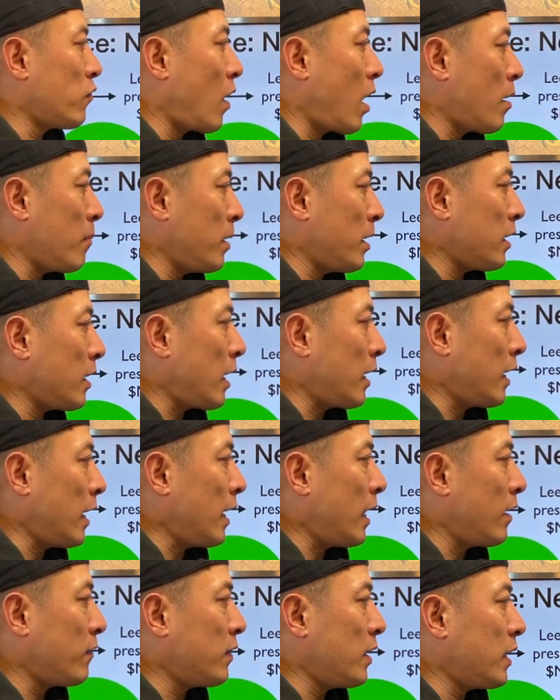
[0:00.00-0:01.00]
farming and
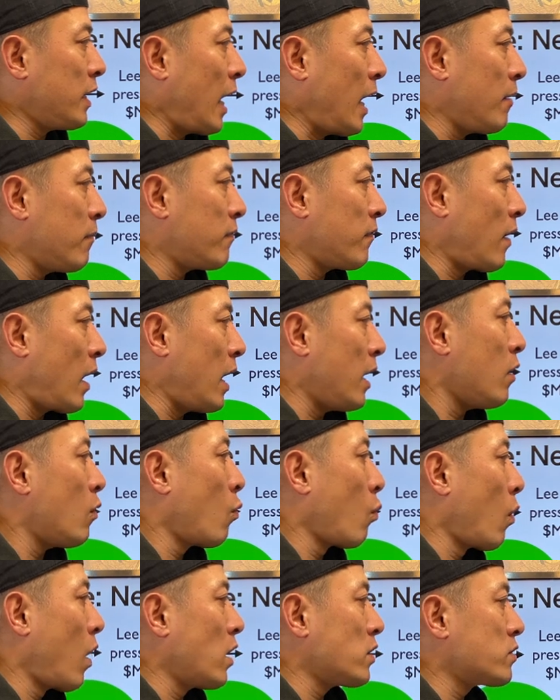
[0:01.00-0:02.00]
NFT GameFi
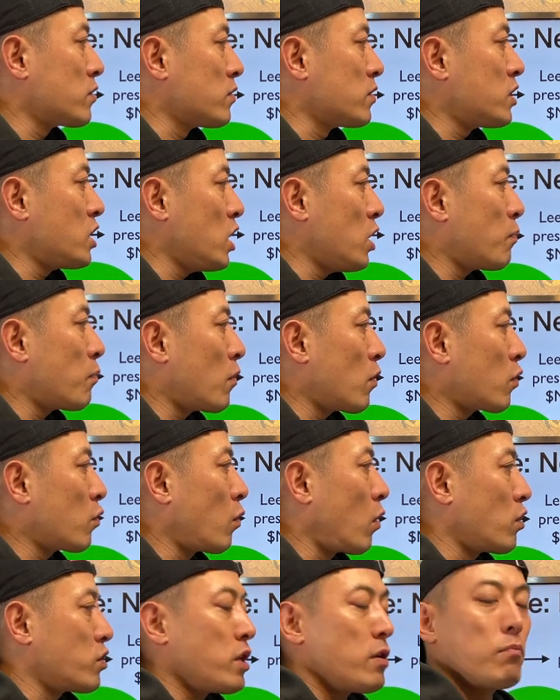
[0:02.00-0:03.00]
wants a cheaper
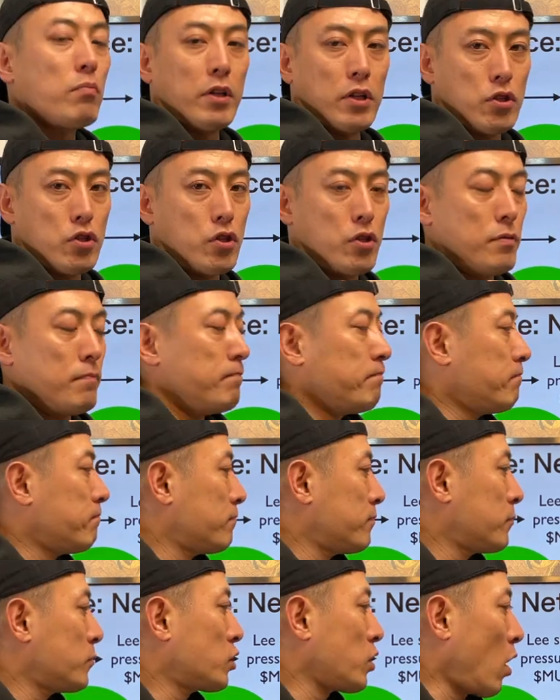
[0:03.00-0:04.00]
cross-chain bridge.
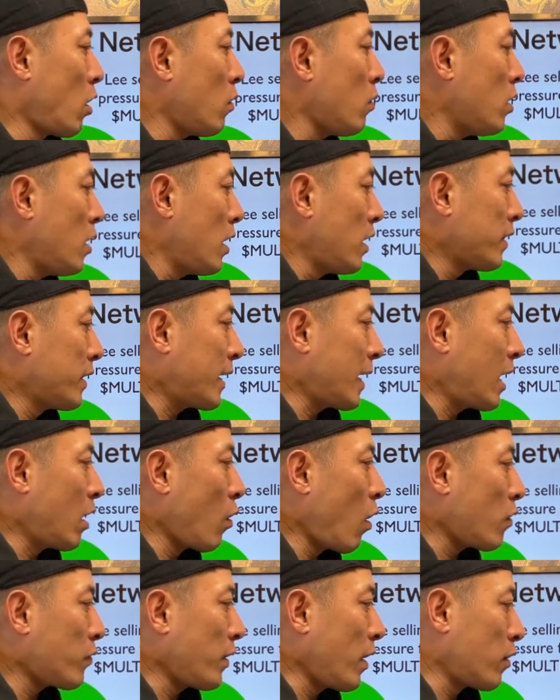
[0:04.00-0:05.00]
So they can
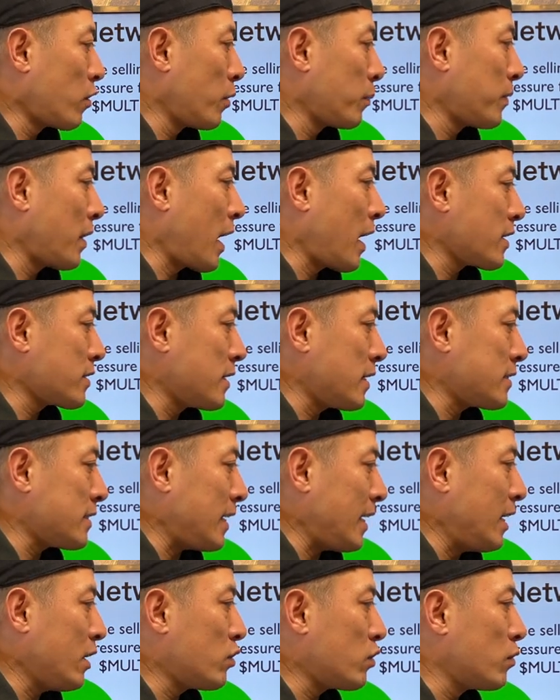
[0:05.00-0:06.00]
lock their crypto assets
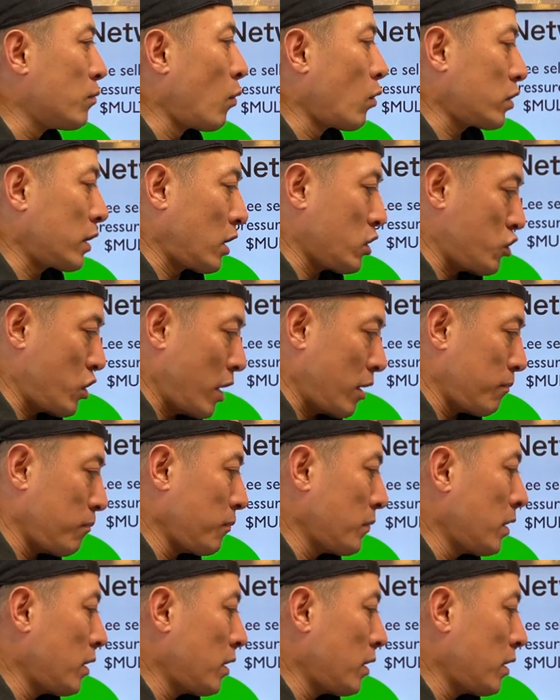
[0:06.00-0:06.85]
into multi-chain.